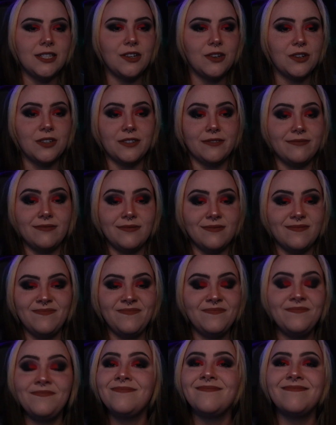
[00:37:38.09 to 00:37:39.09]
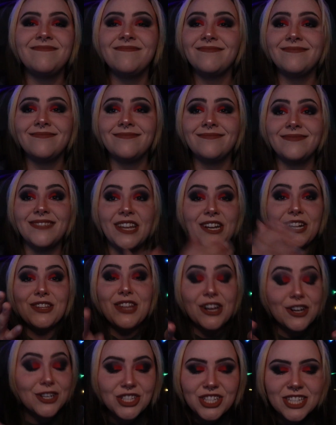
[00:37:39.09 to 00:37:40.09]
Or
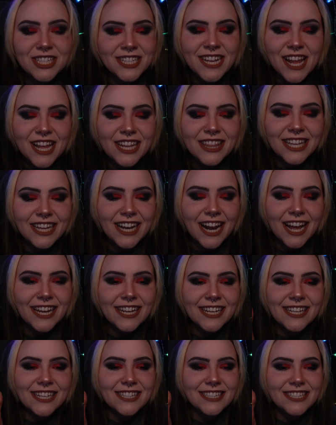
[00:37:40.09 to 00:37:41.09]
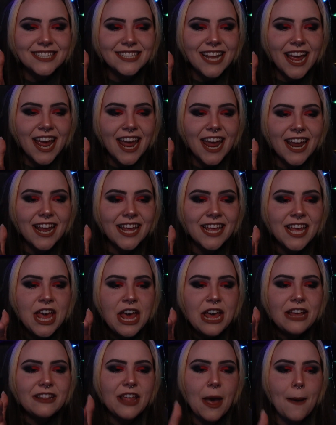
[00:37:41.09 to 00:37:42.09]
there's just nothing I can say
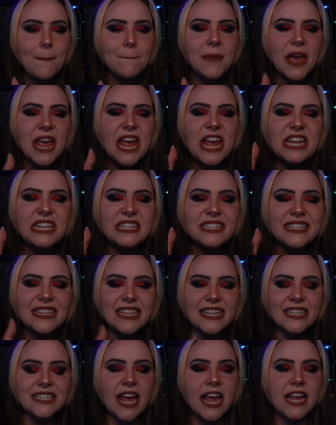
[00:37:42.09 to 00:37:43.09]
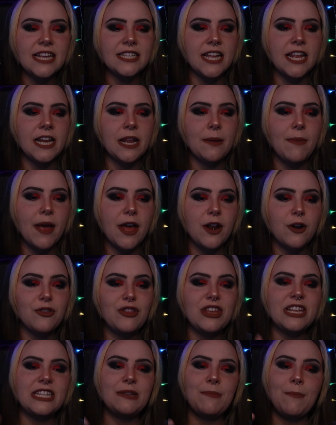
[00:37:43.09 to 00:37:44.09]
that makes this case any better.
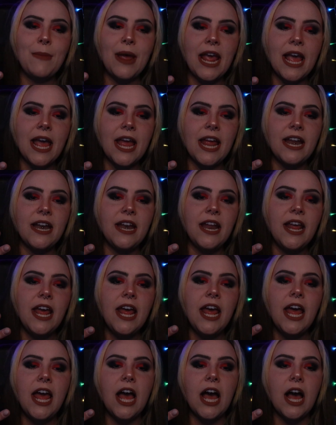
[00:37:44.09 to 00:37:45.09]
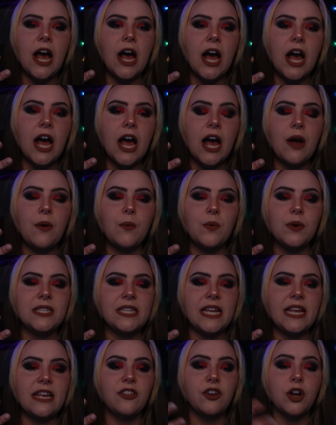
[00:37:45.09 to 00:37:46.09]
This man
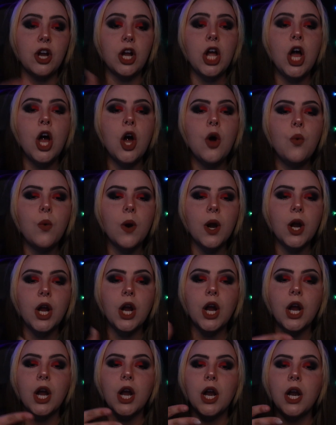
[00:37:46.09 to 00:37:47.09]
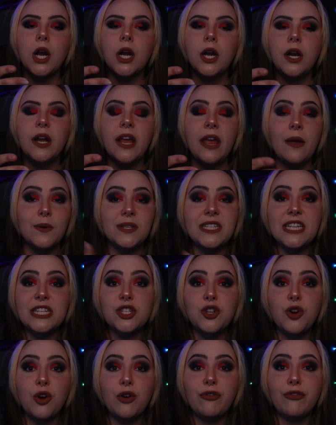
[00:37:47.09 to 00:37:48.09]
was either a co-worker, it was his
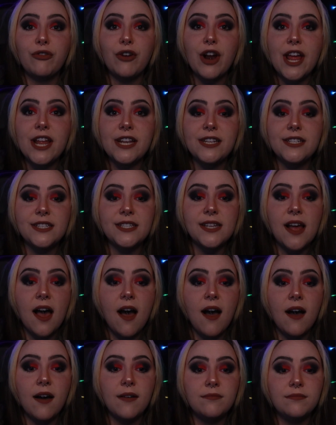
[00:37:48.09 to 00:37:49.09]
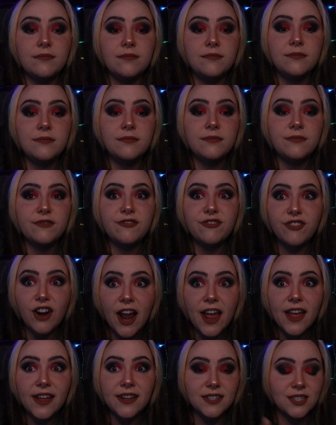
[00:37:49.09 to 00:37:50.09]
girlfriend's
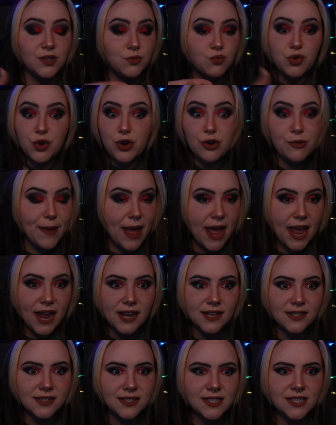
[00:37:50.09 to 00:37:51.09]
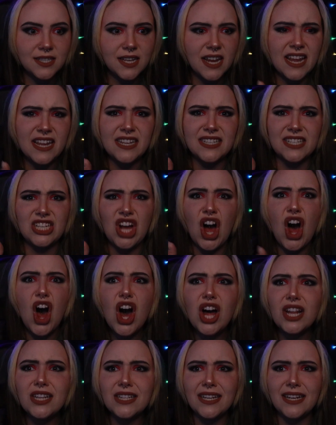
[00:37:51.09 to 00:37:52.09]
friends, roommates, his
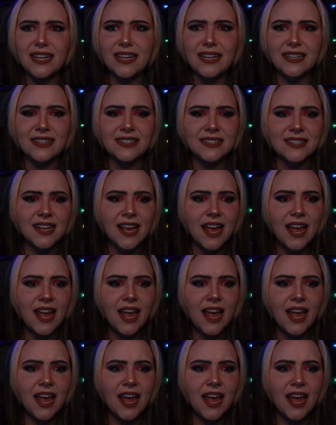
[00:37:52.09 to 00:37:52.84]
colleagues.